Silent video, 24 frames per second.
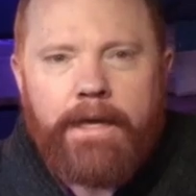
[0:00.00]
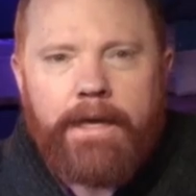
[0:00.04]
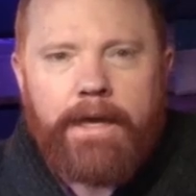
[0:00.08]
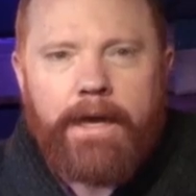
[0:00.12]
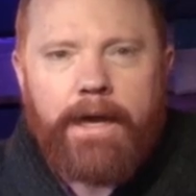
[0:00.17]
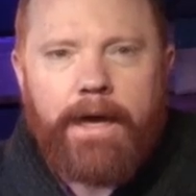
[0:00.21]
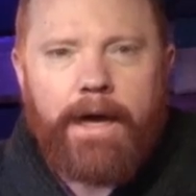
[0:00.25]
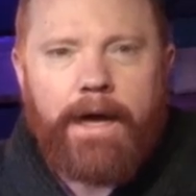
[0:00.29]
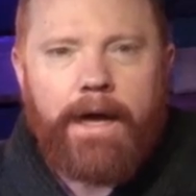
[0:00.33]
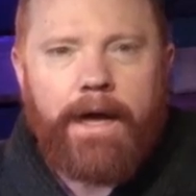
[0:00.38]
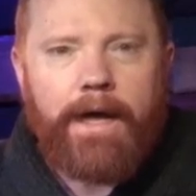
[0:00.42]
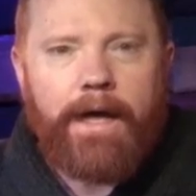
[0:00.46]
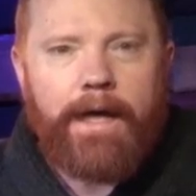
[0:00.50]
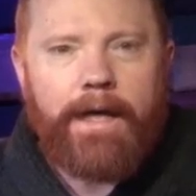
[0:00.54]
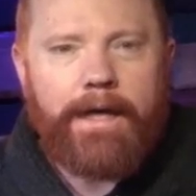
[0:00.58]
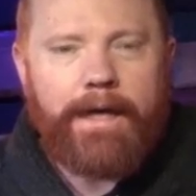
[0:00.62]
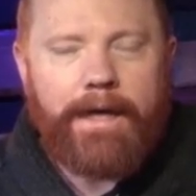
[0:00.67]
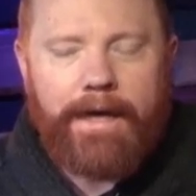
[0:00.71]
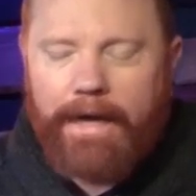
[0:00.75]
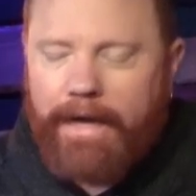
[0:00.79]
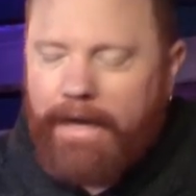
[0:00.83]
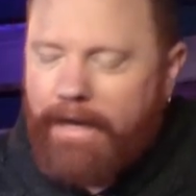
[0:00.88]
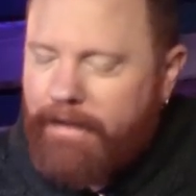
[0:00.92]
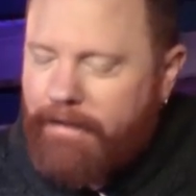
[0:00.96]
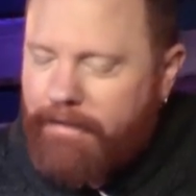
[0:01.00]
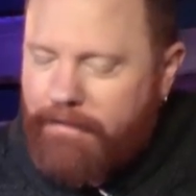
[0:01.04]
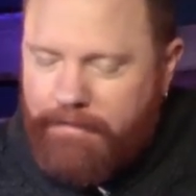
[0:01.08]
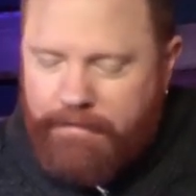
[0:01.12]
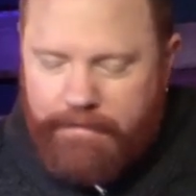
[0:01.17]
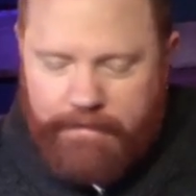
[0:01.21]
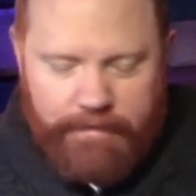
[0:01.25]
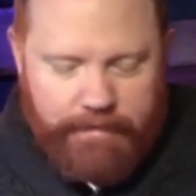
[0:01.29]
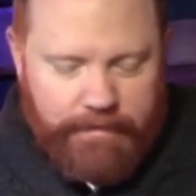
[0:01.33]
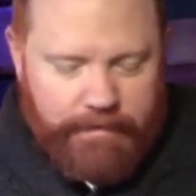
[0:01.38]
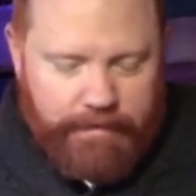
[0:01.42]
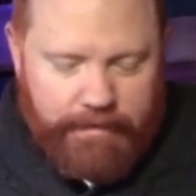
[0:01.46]
And
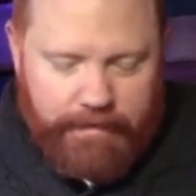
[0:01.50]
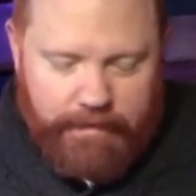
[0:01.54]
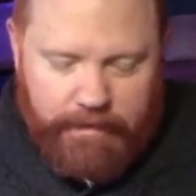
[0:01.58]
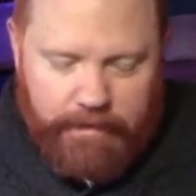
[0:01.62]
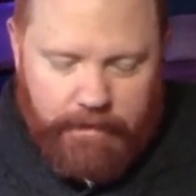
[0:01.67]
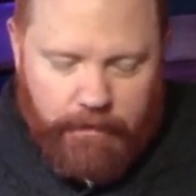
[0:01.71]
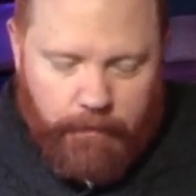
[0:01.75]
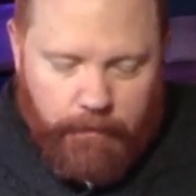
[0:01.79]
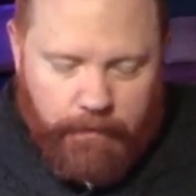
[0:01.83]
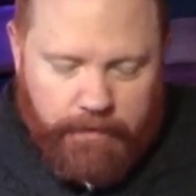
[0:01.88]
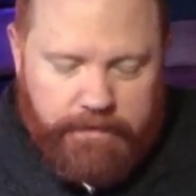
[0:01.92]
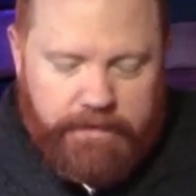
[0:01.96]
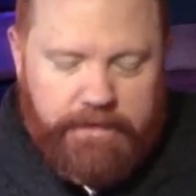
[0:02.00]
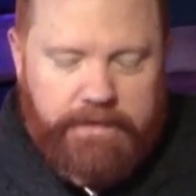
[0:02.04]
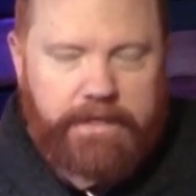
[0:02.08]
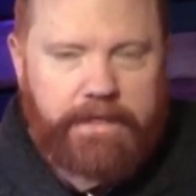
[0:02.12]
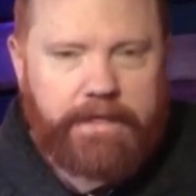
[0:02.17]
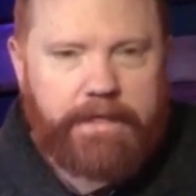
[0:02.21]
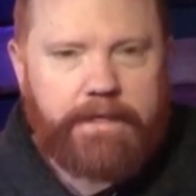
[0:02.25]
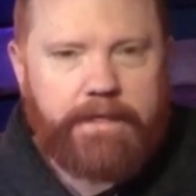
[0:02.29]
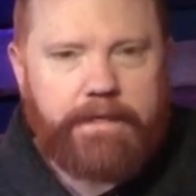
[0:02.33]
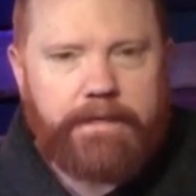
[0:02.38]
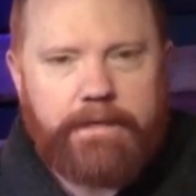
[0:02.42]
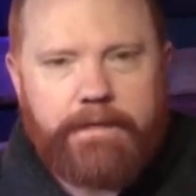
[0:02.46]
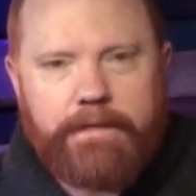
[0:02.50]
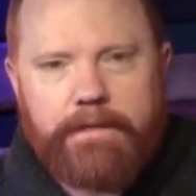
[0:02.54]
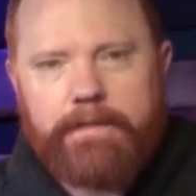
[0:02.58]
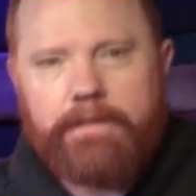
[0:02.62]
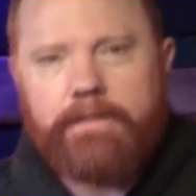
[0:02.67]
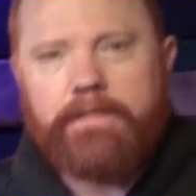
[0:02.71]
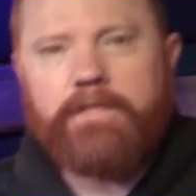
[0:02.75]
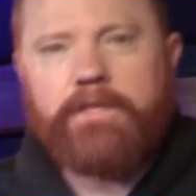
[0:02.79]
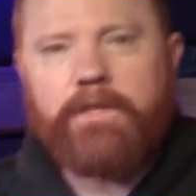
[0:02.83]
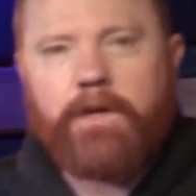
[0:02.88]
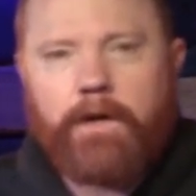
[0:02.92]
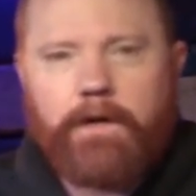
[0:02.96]
you know, we're just going to
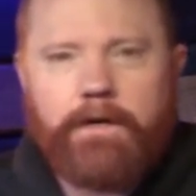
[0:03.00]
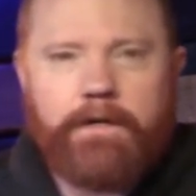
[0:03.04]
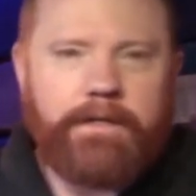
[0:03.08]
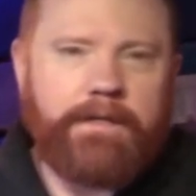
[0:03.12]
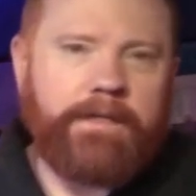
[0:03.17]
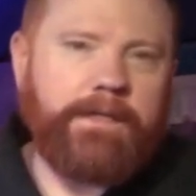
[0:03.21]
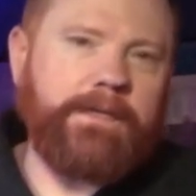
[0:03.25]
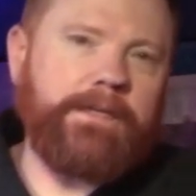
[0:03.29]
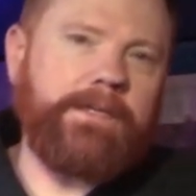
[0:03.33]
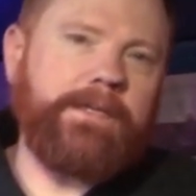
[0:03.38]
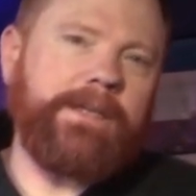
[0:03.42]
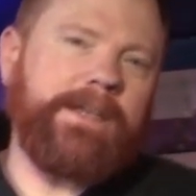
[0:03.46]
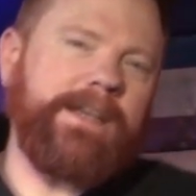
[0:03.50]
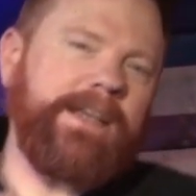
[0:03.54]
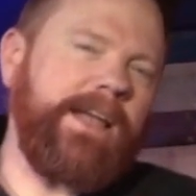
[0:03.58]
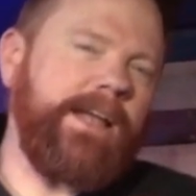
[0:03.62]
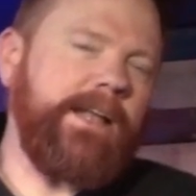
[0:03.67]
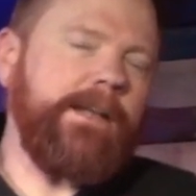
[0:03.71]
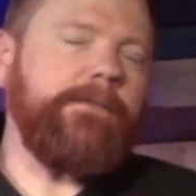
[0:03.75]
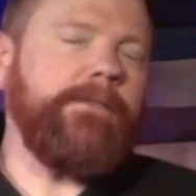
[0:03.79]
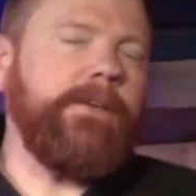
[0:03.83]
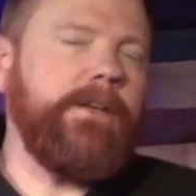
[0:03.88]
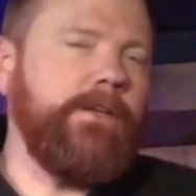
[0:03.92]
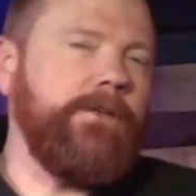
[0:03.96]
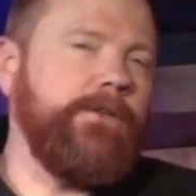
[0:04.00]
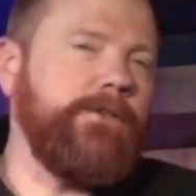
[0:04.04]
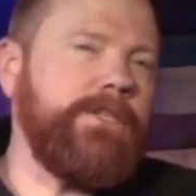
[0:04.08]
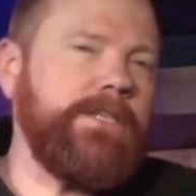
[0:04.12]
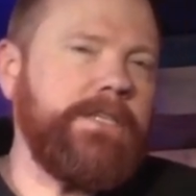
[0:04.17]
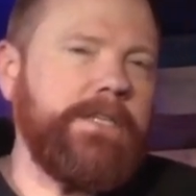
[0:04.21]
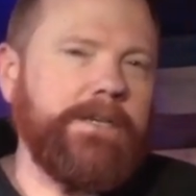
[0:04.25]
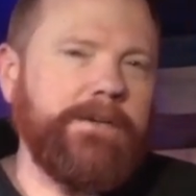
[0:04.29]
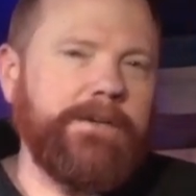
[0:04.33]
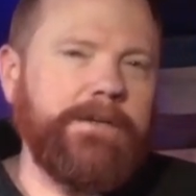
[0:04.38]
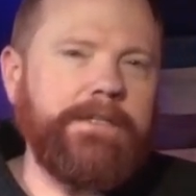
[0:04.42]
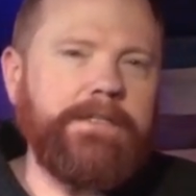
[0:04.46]
start this kind of a new
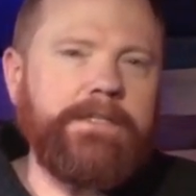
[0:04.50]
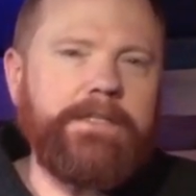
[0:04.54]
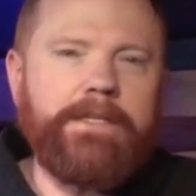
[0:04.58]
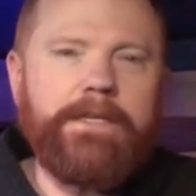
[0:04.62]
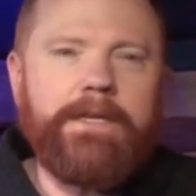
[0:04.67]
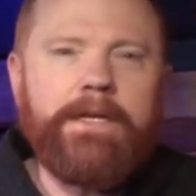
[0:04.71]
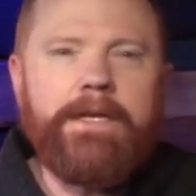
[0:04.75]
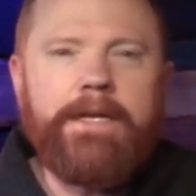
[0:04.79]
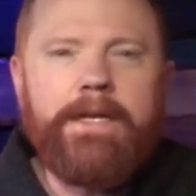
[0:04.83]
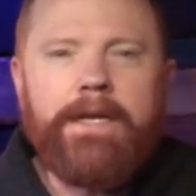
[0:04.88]
series,